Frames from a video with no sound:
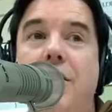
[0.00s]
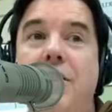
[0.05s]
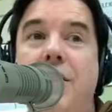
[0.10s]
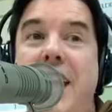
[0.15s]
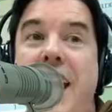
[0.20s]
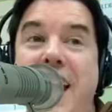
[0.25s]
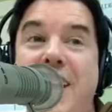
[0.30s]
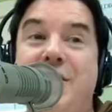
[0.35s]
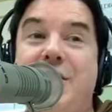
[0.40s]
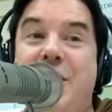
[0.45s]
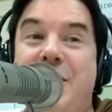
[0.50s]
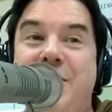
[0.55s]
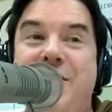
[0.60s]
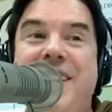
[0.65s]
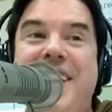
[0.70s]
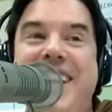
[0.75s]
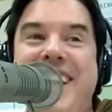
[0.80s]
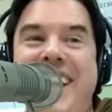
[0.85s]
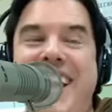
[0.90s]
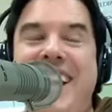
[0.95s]
Yeah, so
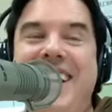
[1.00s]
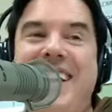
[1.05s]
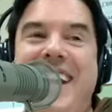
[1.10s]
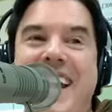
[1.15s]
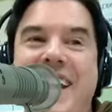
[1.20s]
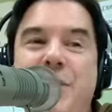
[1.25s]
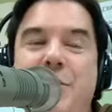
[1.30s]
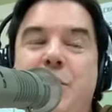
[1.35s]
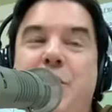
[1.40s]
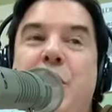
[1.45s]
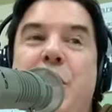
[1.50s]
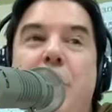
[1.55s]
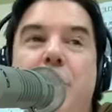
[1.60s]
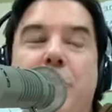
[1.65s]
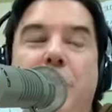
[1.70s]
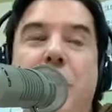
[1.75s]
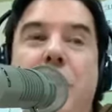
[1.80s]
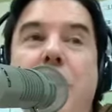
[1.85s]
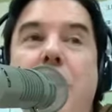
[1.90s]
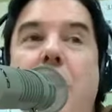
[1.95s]
and just
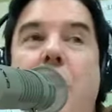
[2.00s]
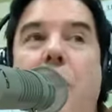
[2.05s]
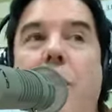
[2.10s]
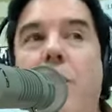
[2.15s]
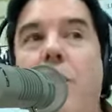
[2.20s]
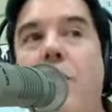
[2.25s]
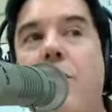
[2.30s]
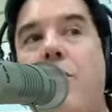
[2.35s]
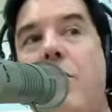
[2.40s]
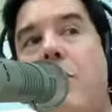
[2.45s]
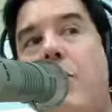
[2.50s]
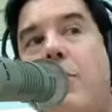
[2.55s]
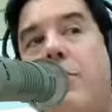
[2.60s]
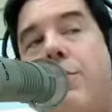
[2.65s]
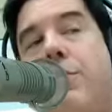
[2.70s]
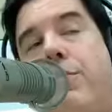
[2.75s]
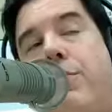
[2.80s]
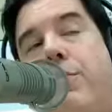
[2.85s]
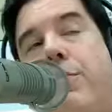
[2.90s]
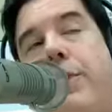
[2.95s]
but no,
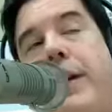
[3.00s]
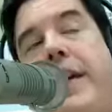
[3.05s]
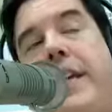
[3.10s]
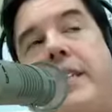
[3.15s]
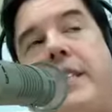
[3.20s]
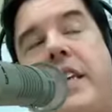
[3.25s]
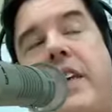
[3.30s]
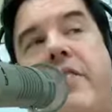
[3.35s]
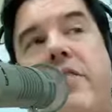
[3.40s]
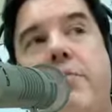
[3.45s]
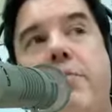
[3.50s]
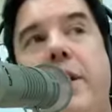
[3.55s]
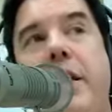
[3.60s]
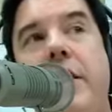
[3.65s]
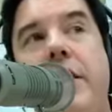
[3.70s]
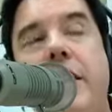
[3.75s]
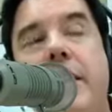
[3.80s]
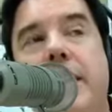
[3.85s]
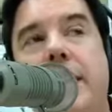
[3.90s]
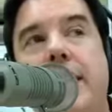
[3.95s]
he's given me
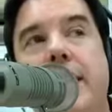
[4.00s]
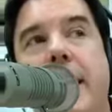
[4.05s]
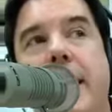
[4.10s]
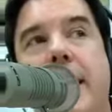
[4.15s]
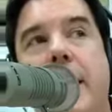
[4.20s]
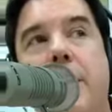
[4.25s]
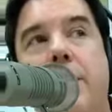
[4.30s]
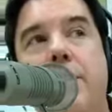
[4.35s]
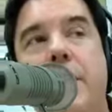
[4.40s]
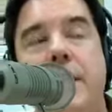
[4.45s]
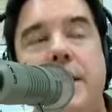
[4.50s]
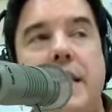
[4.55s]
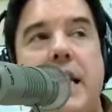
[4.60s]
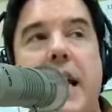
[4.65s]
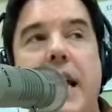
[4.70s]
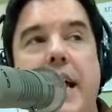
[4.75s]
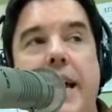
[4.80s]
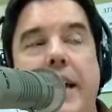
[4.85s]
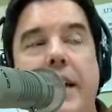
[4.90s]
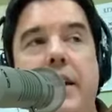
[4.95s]
this the
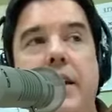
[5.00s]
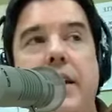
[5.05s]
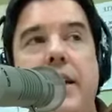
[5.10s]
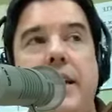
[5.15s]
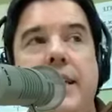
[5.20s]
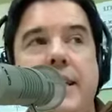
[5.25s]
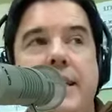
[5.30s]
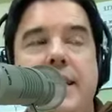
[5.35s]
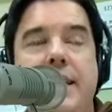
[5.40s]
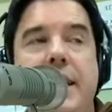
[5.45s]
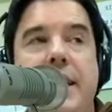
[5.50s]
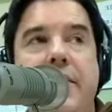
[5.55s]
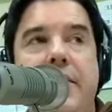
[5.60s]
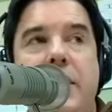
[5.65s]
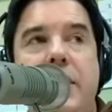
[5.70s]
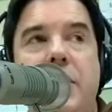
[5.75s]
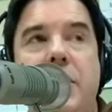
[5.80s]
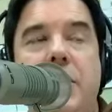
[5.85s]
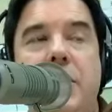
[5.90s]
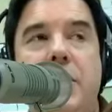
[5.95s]
sign,
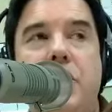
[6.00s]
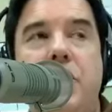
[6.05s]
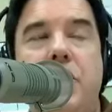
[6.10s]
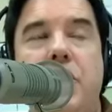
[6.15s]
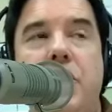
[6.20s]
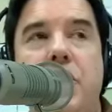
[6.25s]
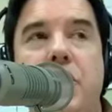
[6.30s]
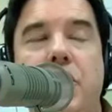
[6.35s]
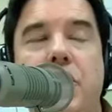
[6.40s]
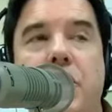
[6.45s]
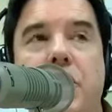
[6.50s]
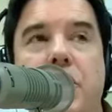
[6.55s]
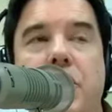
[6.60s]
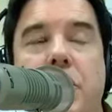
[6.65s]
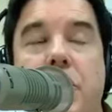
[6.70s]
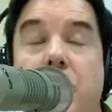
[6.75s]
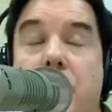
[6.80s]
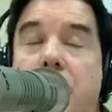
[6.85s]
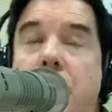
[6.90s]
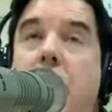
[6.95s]
Stephen, to just
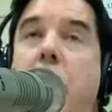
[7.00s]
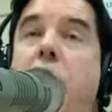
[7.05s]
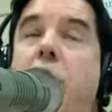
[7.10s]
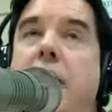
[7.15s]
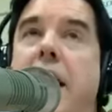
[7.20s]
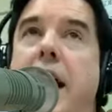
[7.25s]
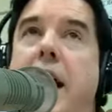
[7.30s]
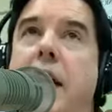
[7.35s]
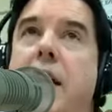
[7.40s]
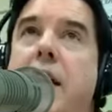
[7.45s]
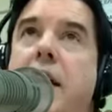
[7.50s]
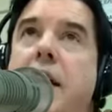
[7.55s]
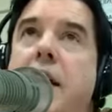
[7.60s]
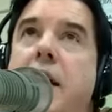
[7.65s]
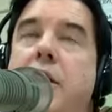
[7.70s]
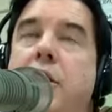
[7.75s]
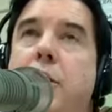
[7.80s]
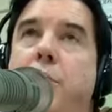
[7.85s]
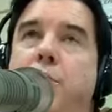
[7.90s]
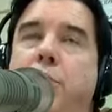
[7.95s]
to show that
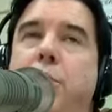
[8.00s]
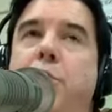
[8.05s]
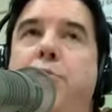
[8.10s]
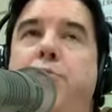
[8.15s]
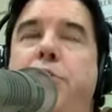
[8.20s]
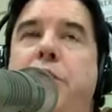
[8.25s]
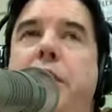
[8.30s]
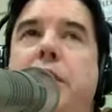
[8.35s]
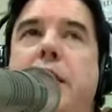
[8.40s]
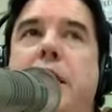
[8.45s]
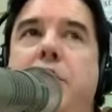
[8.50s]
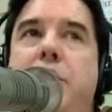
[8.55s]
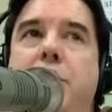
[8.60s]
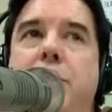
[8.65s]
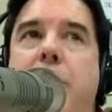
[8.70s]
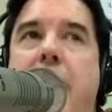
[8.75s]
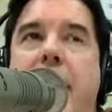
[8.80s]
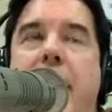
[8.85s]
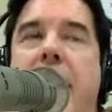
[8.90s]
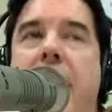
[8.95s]
the blueprint that you
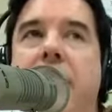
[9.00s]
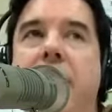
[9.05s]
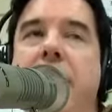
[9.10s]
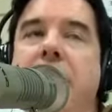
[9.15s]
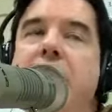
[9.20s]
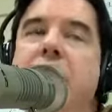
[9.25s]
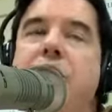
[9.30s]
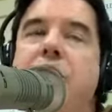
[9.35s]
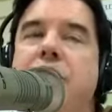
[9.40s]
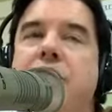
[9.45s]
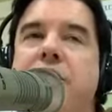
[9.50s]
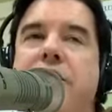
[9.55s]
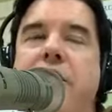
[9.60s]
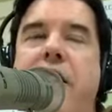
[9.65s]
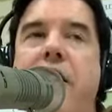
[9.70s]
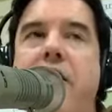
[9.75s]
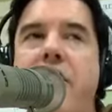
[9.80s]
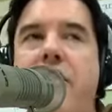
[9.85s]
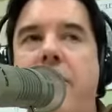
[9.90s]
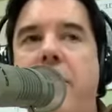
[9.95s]
have, he's just
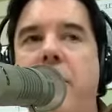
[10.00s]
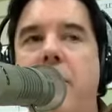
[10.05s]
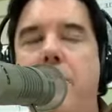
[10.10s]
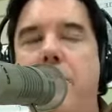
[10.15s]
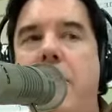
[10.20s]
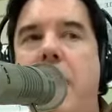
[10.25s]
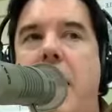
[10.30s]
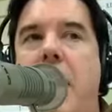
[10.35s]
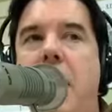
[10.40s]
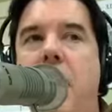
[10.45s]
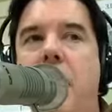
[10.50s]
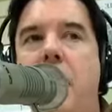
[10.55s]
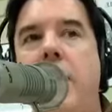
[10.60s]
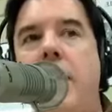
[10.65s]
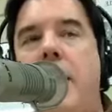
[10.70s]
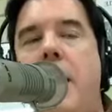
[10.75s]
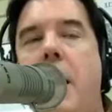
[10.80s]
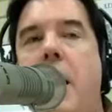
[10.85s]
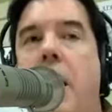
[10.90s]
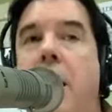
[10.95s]
very very proud
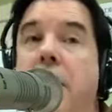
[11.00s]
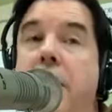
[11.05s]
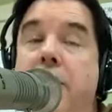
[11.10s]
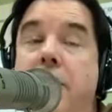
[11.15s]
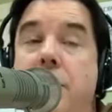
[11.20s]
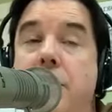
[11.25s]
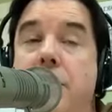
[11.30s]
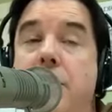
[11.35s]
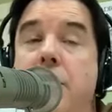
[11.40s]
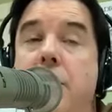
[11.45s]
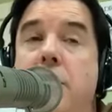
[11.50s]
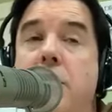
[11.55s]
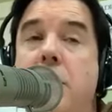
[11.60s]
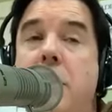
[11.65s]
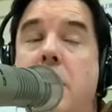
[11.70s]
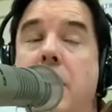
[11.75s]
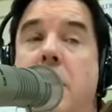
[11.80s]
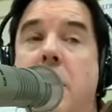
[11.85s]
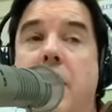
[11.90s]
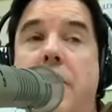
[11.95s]
of you,
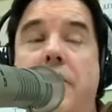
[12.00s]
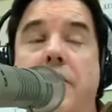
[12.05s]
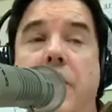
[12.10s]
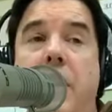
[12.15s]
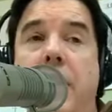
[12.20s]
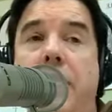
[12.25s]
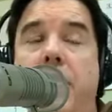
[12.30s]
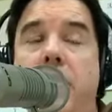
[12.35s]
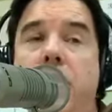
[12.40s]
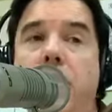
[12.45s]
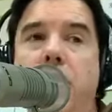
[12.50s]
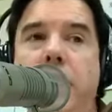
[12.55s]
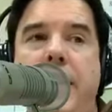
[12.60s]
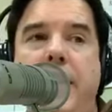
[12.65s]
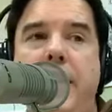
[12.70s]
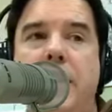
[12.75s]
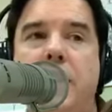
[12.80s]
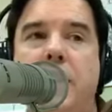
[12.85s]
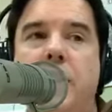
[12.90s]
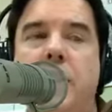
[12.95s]
of who
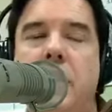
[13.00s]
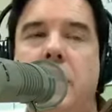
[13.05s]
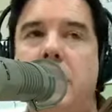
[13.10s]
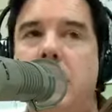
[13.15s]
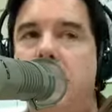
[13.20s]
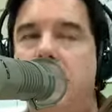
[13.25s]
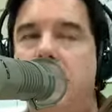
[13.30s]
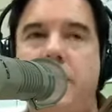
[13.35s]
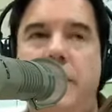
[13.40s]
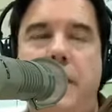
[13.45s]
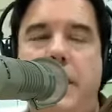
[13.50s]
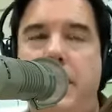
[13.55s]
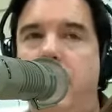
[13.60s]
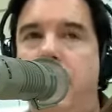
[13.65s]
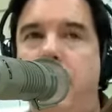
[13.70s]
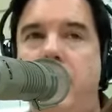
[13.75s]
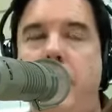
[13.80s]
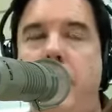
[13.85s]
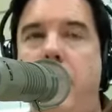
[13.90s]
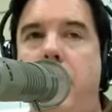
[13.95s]
his,
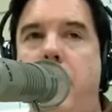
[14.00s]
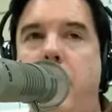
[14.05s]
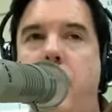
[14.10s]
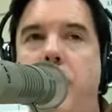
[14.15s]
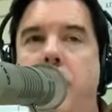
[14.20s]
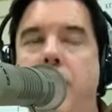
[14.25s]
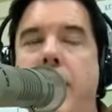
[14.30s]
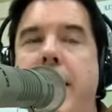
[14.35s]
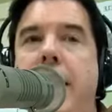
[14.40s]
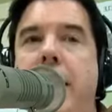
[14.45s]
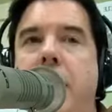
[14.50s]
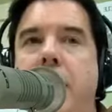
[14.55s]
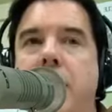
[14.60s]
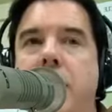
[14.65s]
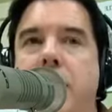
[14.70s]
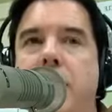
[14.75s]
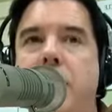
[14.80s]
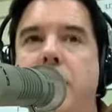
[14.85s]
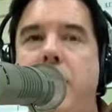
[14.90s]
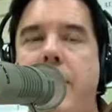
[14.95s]
either great
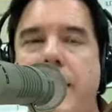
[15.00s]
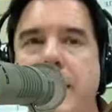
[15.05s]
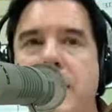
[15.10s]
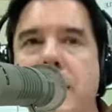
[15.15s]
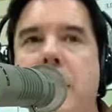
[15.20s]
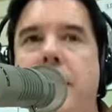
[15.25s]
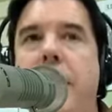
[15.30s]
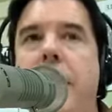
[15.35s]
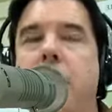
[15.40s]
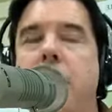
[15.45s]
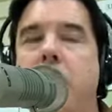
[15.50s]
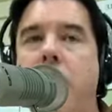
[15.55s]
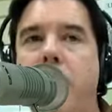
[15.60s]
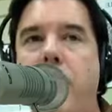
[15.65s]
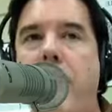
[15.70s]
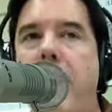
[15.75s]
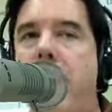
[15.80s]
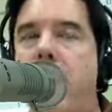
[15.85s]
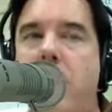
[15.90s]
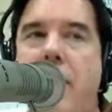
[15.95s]
grandson is or
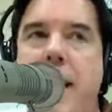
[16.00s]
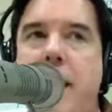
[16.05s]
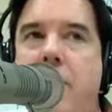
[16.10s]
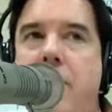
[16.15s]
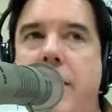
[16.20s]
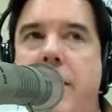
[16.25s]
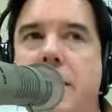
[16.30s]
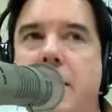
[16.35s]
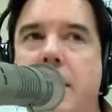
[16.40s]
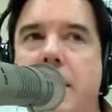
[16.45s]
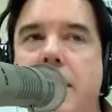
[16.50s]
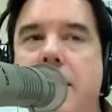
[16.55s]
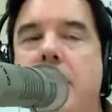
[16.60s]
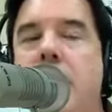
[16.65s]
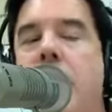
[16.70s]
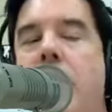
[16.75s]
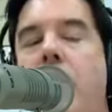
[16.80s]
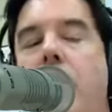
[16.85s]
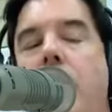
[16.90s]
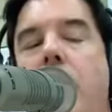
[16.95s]
great great grandson is.
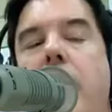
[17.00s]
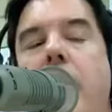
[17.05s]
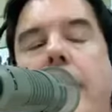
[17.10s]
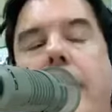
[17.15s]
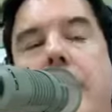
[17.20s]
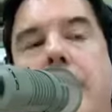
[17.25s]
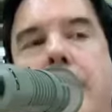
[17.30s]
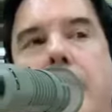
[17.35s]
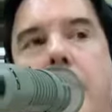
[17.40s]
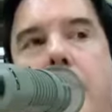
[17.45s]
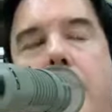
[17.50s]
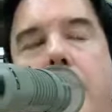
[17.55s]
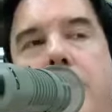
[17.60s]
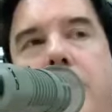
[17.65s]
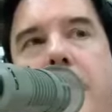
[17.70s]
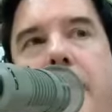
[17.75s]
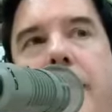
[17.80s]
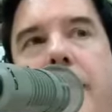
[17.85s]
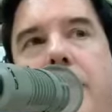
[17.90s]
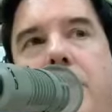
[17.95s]
All I can tell you is
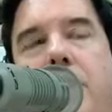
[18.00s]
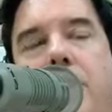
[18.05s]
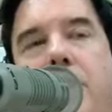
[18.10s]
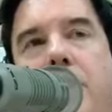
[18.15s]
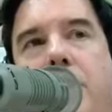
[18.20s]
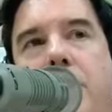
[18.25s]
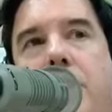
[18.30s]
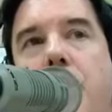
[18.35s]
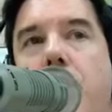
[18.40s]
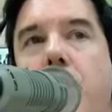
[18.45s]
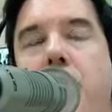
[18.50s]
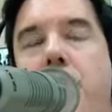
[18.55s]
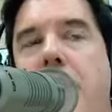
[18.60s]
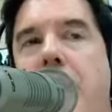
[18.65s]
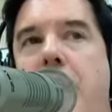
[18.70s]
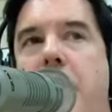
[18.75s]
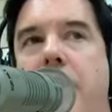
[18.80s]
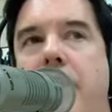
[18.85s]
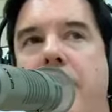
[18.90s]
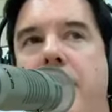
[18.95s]
that he's just so
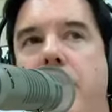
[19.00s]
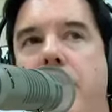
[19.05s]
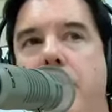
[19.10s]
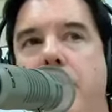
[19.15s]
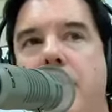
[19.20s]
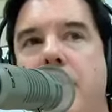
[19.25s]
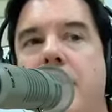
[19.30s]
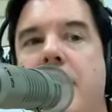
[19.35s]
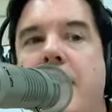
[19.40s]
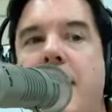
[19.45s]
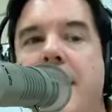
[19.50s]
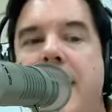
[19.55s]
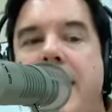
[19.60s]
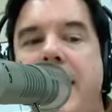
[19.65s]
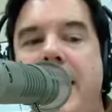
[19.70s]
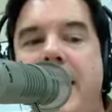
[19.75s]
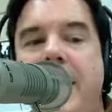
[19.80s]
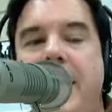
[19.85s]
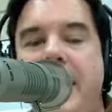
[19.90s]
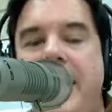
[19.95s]
proud of you, and just
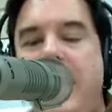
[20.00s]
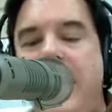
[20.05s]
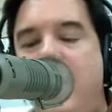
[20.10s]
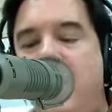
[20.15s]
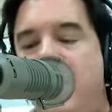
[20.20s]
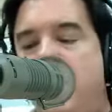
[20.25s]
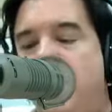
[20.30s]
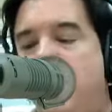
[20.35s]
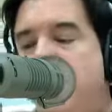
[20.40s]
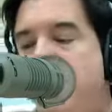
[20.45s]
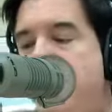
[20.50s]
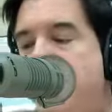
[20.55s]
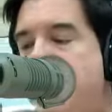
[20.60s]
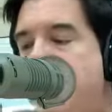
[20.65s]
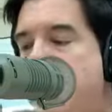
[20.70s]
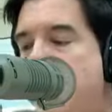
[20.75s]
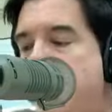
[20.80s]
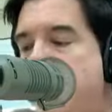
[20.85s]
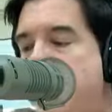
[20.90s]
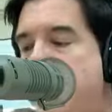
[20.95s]
he showed me
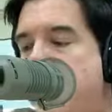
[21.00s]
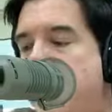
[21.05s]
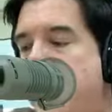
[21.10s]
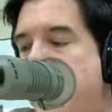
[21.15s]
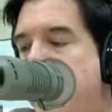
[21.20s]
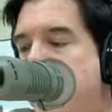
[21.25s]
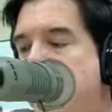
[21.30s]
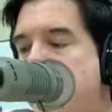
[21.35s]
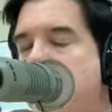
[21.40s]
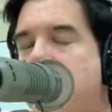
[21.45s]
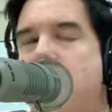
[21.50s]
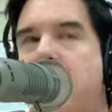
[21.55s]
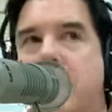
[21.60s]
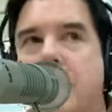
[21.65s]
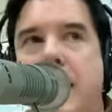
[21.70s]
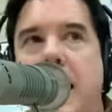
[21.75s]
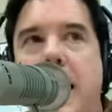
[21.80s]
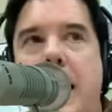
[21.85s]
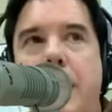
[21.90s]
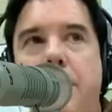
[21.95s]
something that I don't see a
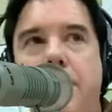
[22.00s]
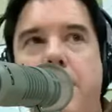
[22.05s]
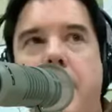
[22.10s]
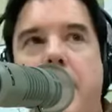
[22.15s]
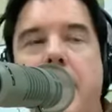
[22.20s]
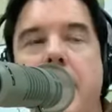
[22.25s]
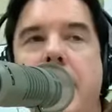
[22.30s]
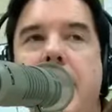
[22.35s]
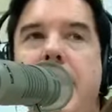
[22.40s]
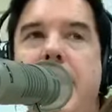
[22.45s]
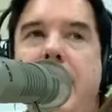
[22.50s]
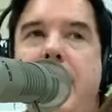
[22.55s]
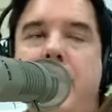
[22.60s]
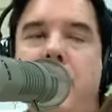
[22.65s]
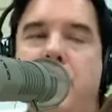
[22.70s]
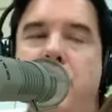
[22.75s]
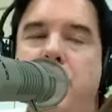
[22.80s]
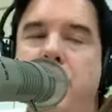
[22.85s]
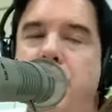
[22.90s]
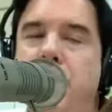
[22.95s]
lot, but he
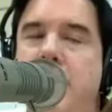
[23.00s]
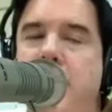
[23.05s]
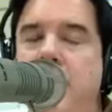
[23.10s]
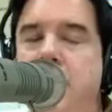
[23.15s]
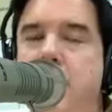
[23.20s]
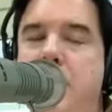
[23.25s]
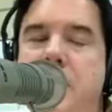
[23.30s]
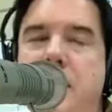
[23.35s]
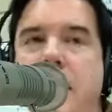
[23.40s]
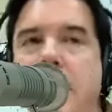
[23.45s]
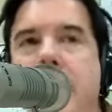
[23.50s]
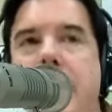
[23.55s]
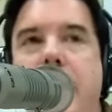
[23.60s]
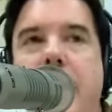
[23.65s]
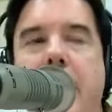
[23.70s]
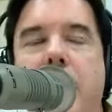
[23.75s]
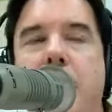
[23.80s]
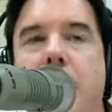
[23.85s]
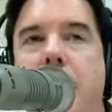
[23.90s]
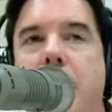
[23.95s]
shows me him standing
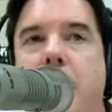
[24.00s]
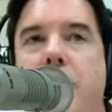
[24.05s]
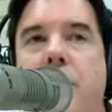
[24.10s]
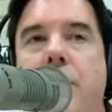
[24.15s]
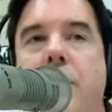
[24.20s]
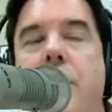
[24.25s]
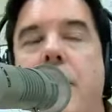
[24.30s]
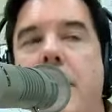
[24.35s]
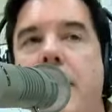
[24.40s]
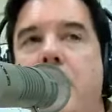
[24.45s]
next to you,